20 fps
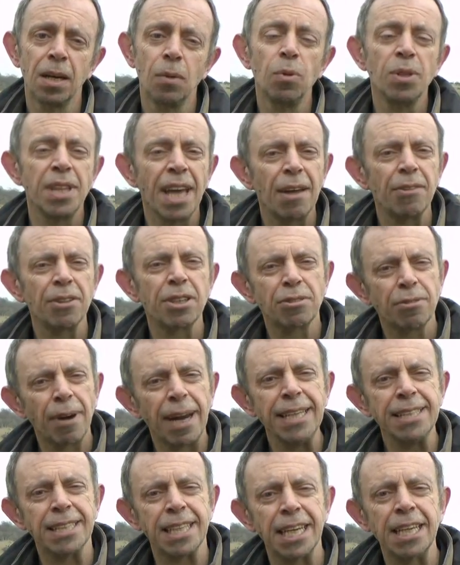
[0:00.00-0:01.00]
Without the
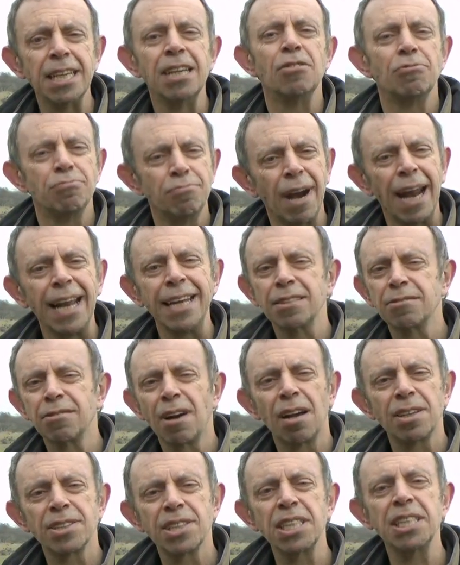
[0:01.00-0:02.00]
grazing, rank
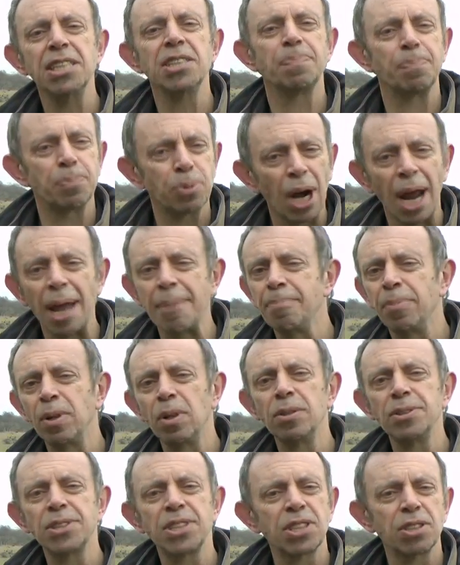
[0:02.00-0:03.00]
grasses,
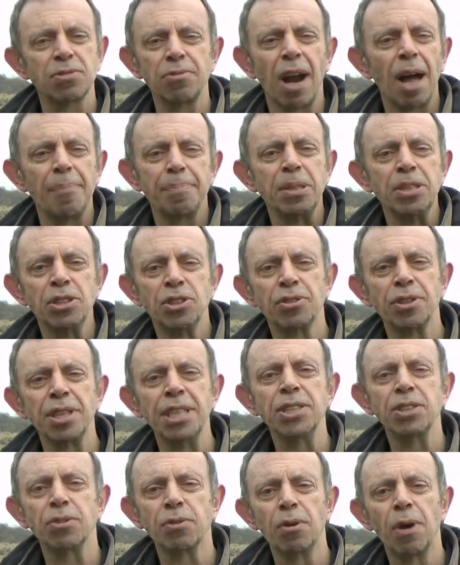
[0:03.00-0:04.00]
brambles, scrub and
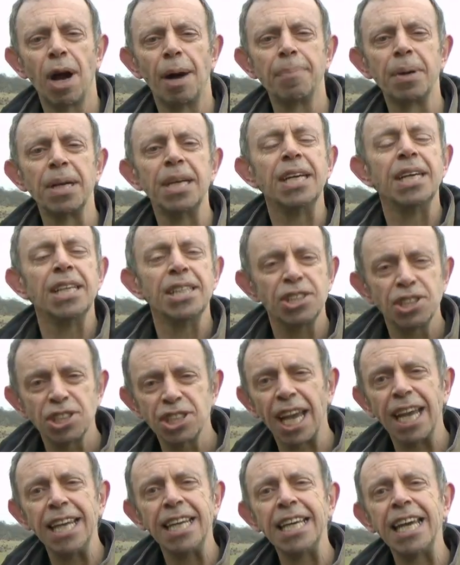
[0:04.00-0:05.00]
trees grew up,
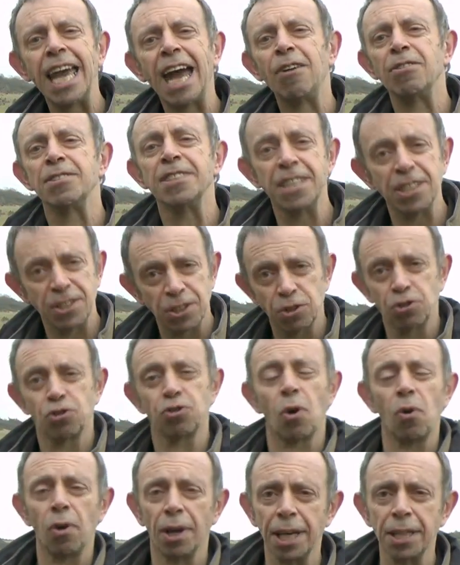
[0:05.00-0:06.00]
shading out and
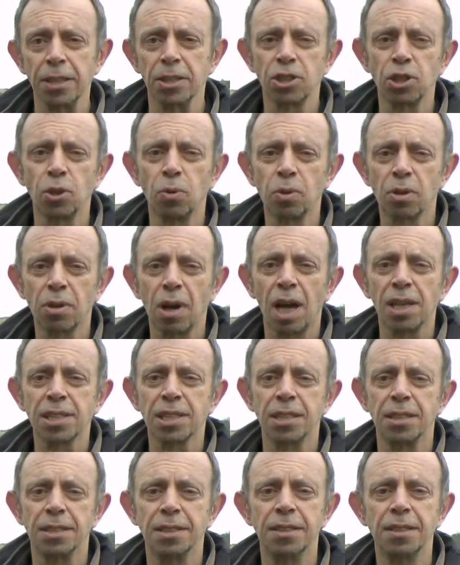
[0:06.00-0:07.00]
destroying the chalk
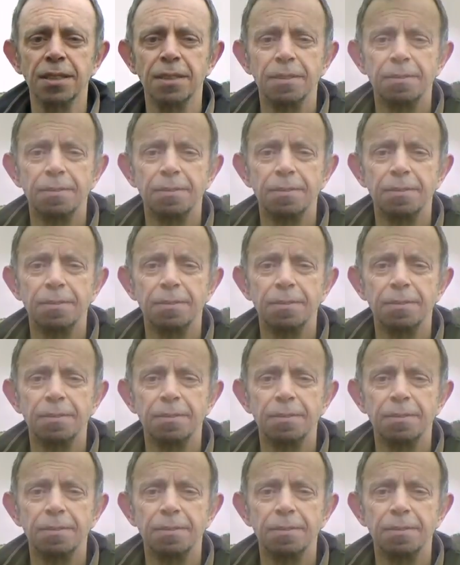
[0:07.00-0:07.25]
grassland.